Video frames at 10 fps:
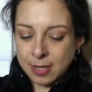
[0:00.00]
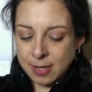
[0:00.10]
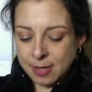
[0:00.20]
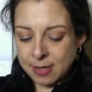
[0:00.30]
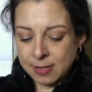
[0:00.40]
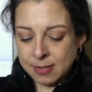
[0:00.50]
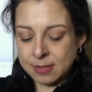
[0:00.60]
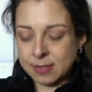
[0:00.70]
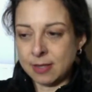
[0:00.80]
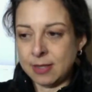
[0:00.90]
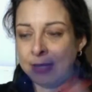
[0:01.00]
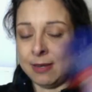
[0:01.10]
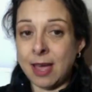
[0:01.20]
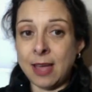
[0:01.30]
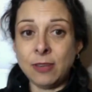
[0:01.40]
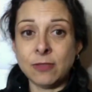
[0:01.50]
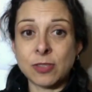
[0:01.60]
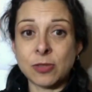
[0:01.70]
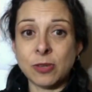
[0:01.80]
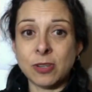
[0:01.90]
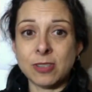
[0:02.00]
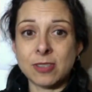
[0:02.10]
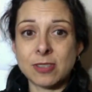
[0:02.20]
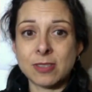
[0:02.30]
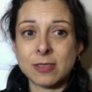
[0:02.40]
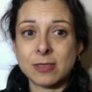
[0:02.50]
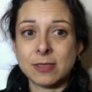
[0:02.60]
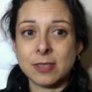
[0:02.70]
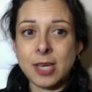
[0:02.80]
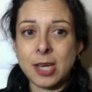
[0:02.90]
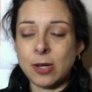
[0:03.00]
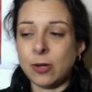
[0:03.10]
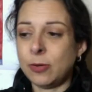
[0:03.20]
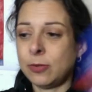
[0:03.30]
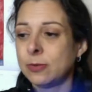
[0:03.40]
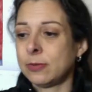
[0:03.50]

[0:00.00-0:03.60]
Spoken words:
is the 9 of Swords. Uh-oh.